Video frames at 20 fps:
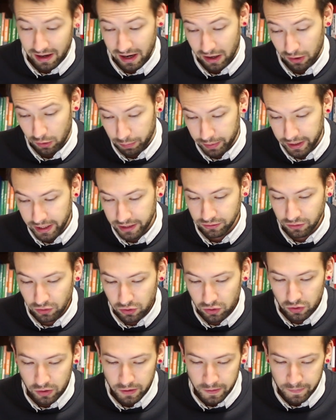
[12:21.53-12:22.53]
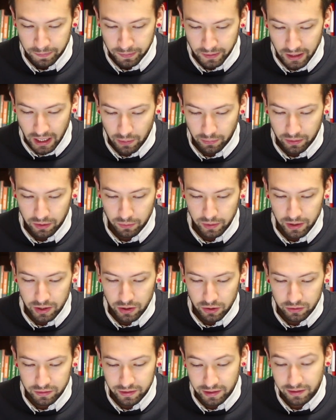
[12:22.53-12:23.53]
our brain, do? How can we
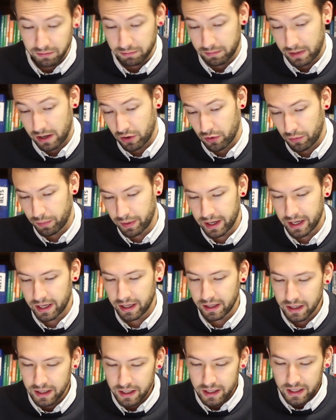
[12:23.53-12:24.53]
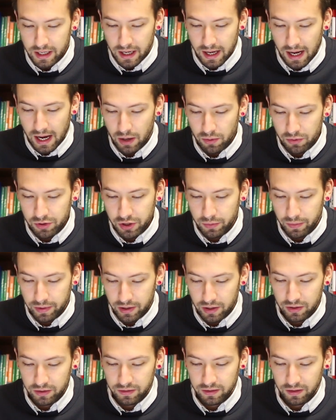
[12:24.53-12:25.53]
use it, our brain? How should we
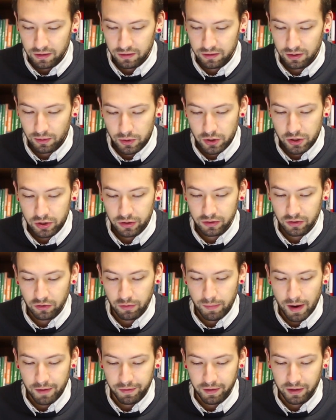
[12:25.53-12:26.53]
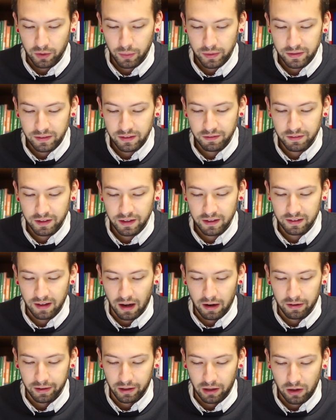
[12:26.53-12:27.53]
use it? Solutions about inquisitiveness
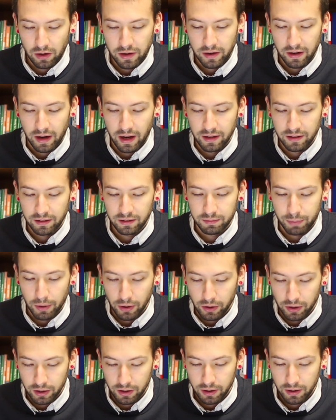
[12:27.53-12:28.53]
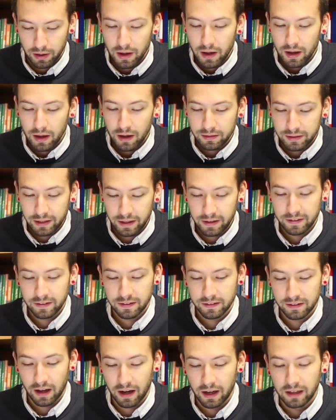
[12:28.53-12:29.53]
are included in this book.
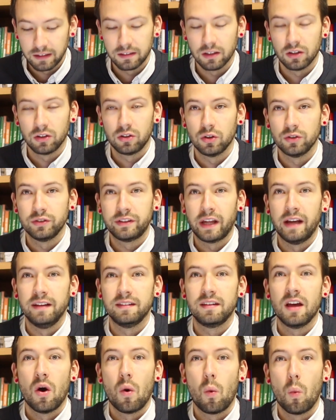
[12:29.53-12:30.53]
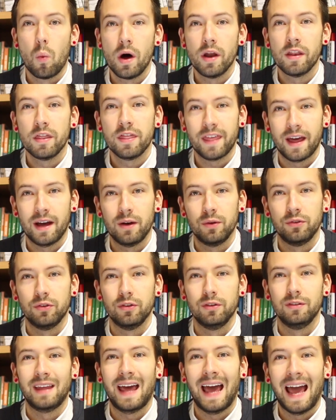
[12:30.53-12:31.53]
This title contains
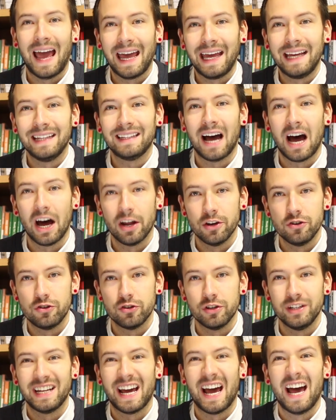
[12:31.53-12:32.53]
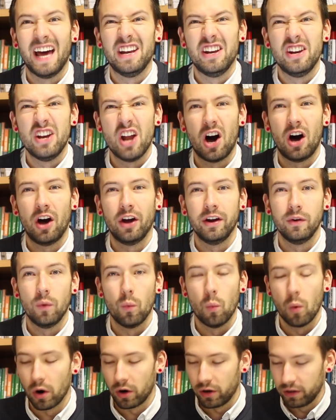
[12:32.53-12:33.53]

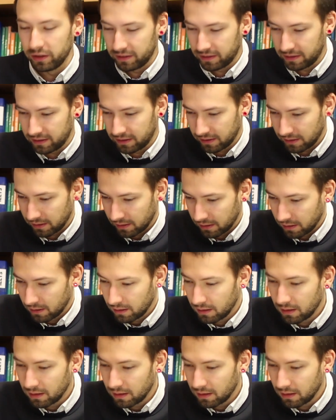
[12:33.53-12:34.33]
1,809 words.